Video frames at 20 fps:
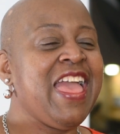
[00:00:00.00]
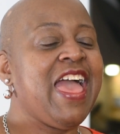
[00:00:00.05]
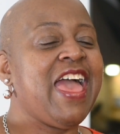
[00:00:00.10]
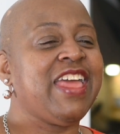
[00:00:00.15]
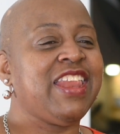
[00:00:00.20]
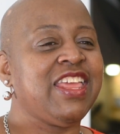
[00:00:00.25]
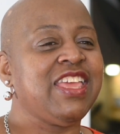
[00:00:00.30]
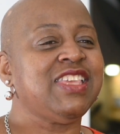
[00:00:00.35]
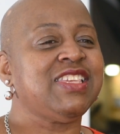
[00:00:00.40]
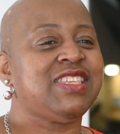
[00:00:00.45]

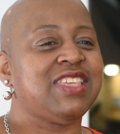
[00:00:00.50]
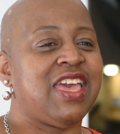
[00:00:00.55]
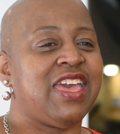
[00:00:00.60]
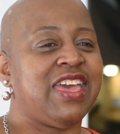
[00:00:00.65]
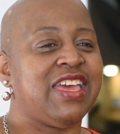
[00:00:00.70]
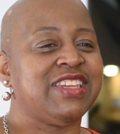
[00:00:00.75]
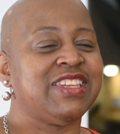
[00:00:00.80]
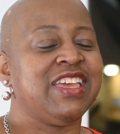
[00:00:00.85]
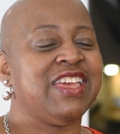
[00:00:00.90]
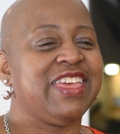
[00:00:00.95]
And he
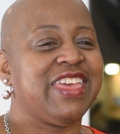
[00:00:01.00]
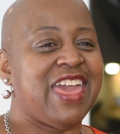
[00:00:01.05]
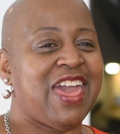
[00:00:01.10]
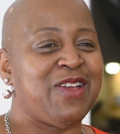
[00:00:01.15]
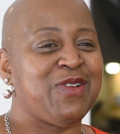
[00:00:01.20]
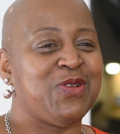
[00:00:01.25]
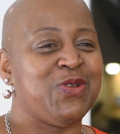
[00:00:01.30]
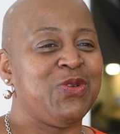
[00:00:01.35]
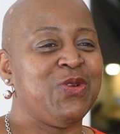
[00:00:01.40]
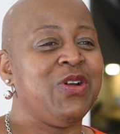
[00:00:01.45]
said,
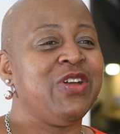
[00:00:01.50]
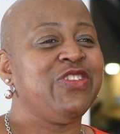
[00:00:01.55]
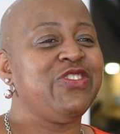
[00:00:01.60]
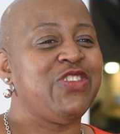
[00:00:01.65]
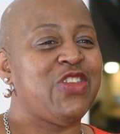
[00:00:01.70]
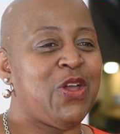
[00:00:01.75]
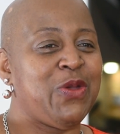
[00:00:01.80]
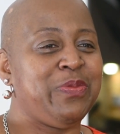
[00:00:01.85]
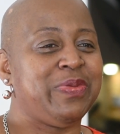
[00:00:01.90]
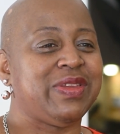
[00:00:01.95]
Carole,
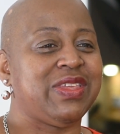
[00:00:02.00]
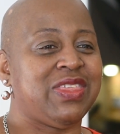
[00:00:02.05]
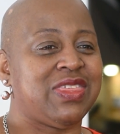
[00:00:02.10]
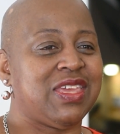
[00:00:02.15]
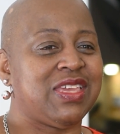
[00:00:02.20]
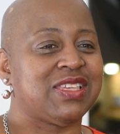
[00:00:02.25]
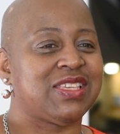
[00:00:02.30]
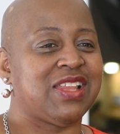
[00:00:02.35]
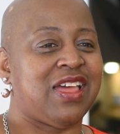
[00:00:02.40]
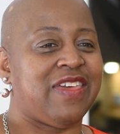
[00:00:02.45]
nobody
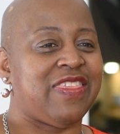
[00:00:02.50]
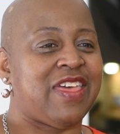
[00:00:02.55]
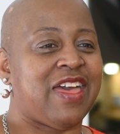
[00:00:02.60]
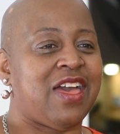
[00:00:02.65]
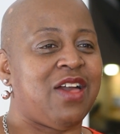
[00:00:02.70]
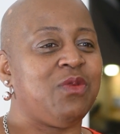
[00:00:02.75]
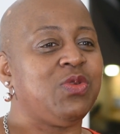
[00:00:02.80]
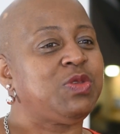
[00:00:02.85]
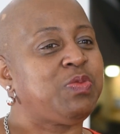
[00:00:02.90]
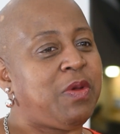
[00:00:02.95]
thinks like
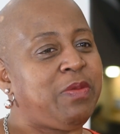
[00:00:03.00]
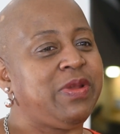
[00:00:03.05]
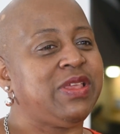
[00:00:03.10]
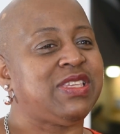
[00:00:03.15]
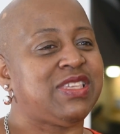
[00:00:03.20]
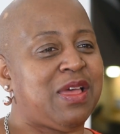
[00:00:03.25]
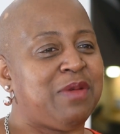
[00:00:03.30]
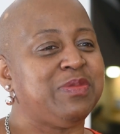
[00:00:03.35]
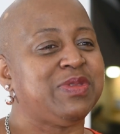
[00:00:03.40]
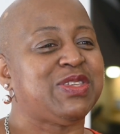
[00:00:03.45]
that, which probably
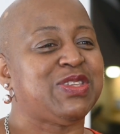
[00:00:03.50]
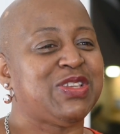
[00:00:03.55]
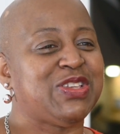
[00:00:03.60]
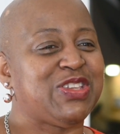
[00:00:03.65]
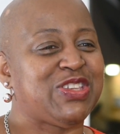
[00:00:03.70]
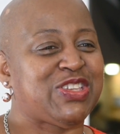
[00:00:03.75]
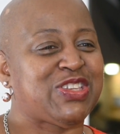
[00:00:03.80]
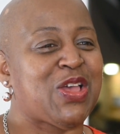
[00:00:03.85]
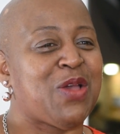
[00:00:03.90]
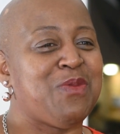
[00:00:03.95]
sums
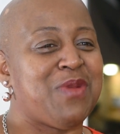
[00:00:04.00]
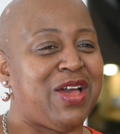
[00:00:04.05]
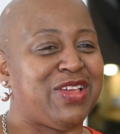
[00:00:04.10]
so